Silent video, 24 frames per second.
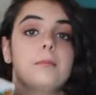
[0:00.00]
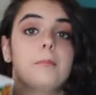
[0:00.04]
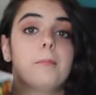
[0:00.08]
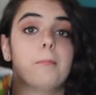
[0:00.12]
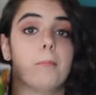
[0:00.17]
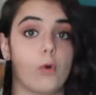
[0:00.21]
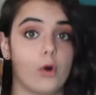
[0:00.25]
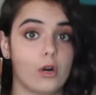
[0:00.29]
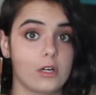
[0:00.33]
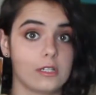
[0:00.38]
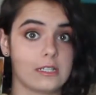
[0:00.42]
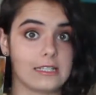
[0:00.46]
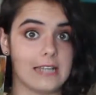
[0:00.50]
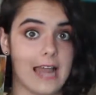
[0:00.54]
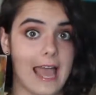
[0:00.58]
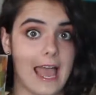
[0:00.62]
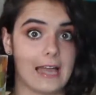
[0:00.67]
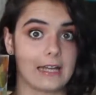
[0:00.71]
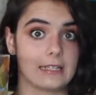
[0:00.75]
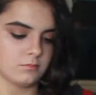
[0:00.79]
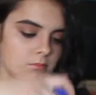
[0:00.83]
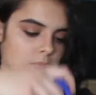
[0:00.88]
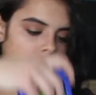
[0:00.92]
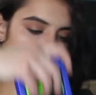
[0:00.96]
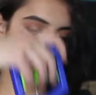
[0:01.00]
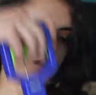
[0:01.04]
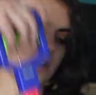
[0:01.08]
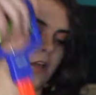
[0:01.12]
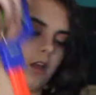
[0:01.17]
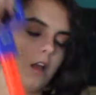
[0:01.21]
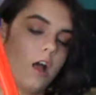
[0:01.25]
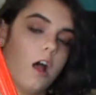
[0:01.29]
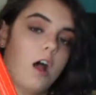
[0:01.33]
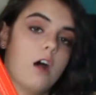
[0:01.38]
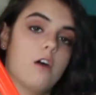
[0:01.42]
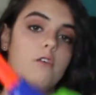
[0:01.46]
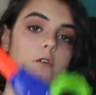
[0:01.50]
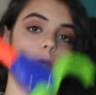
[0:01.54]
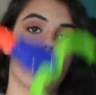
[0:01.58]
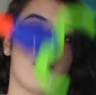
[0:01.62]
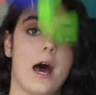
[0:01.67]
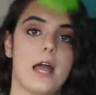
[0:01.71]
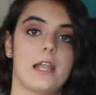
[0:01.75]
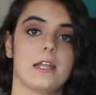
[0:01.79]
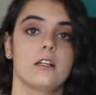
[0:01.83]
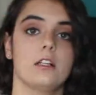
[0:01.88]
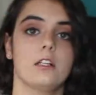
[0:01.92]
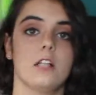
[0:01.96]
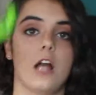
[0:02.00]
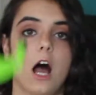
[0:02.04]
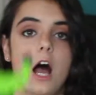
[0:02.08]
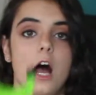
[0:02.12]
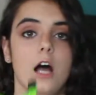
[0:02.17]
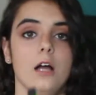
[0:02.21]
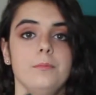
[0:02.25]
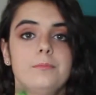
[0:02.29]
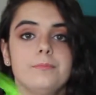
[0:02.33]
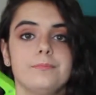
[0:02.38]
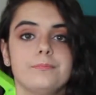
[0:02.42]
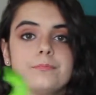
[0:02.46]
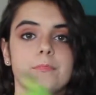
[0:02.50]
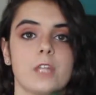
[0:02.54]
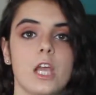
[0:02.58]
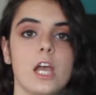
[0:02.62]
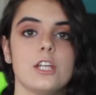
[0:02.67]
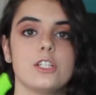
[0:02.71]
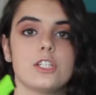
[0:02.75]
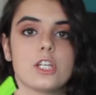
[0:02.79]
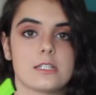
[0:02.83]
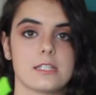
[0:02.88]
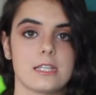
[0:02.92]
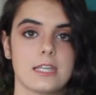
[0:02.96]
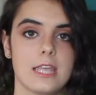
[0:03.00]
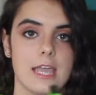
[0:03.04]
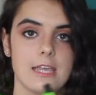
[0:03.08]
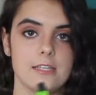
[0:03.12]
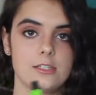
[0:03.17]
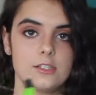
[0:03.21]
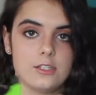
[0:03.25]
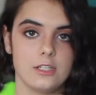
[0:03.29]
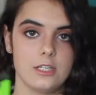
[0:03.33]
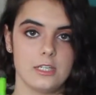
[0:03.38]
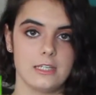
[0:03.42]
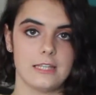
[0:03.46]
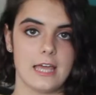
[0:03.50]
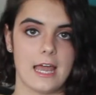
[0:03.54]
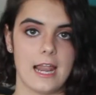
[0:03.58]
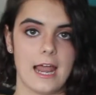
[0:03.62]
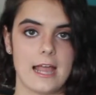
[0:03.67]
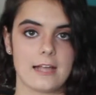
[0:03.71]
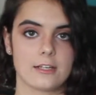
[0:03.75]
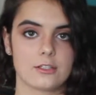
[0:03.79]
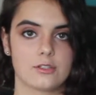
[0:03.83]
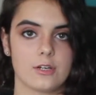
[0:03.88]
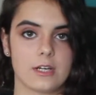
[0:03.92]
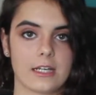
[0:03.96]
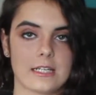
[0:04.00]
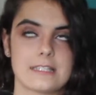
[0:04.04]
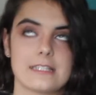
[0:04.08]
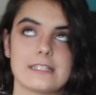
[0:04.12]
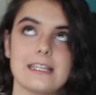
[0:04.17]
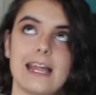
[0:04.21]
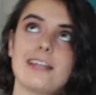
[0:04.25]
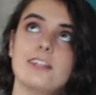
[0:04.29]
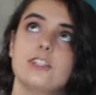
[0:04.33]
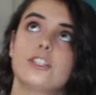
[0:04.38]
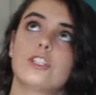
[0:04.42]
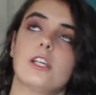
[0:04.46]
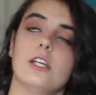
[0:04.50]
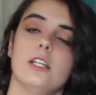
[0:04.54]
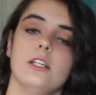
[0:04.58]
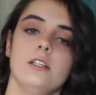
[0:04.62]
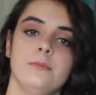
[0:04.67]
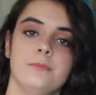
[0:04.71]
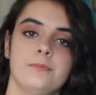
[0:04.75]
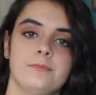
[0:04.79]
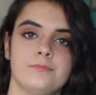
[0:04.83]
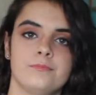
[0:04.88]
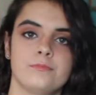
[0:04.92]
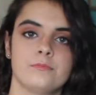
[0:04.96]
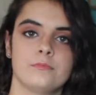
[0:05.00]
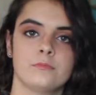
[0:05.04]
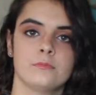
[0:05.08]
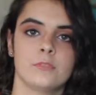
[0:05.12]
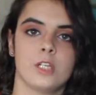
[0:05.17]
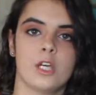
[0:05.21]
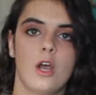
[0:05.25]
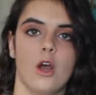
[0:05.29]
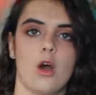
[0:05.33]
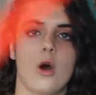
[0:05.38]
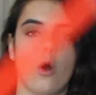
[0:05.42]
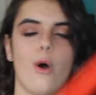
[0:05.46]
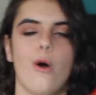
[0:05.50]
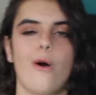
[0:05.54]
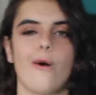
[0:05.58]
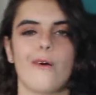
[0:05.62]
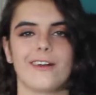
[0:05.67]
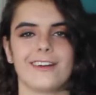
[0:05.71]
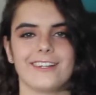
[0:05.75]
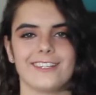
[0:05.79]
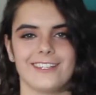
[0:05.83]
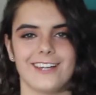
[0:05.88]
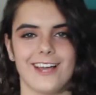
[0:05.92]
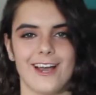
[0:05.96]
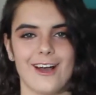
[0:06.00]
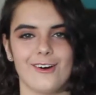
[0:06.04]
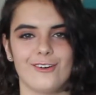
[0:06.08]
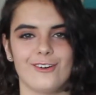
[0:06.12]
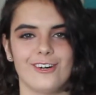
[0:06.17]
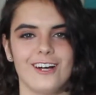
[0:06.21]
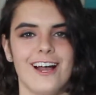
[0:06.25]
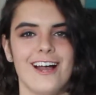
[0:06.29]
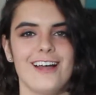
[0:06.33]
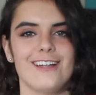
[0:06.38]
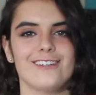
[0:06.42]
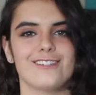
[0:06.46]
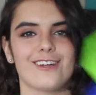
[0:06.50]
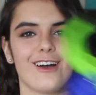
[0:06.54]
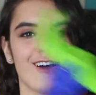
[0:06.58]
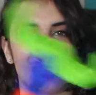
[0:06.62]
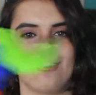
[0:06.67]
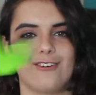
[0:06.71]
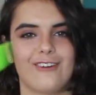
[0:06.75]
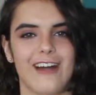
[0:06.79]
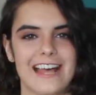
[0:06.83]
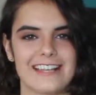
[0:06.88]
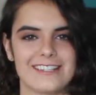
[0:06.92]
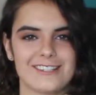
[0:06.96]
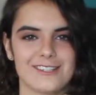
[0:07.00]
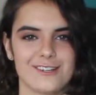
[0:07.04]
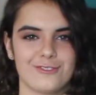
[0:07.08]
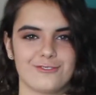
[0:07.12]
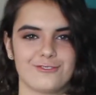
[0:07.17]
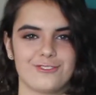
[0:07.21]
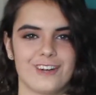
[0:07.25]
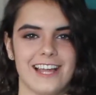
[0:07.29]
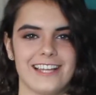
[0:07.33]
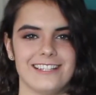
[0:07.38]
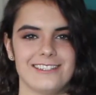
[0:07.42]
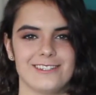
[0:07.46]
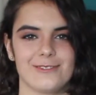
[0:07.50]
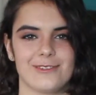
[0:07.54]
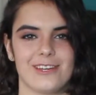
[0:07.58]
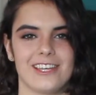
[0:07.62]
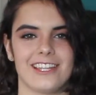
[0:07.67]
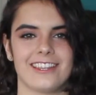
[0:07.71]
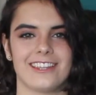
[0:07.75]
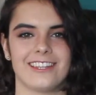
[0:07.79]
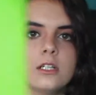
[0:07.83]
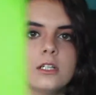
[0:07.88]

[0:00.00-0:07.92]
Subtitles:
More snack, a robotic claw, just in case you need that extra extension, or you know, to harass your friends with.